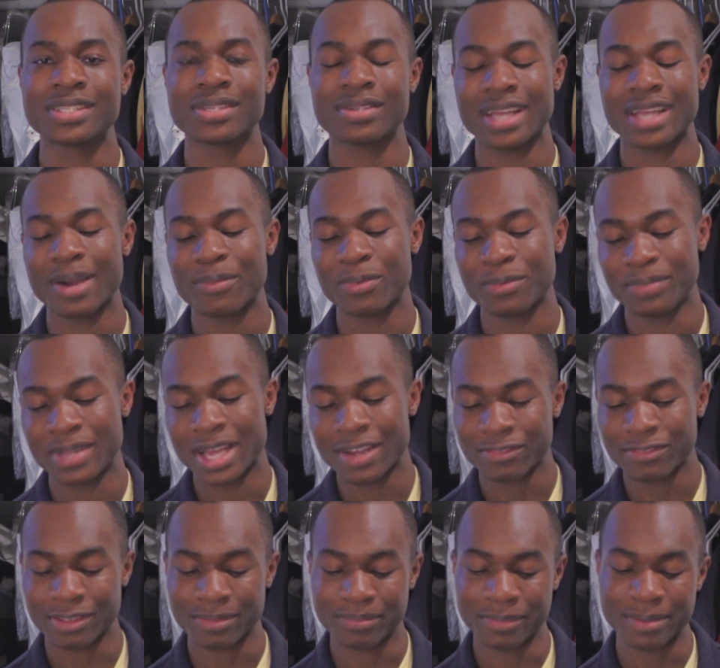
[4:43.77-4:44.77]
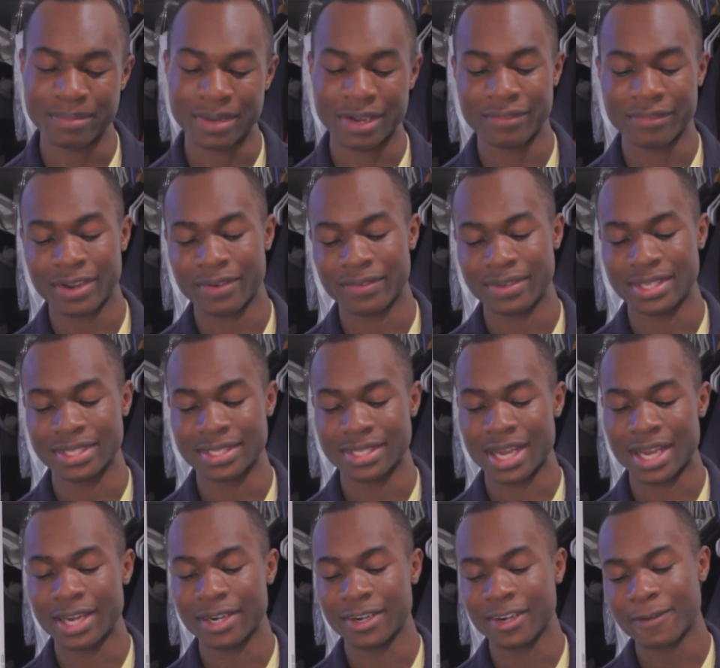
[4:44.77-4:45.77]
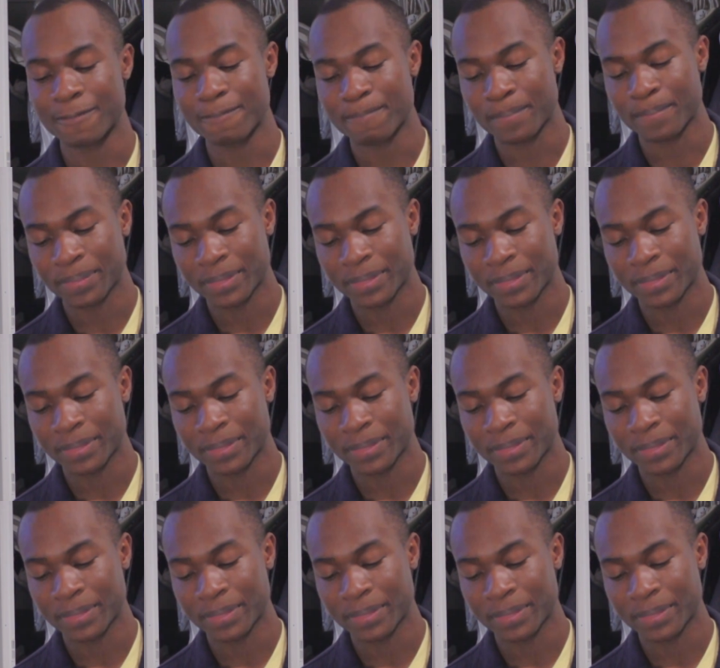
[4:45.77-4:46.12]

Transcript: So that would definitely be my favorite designer.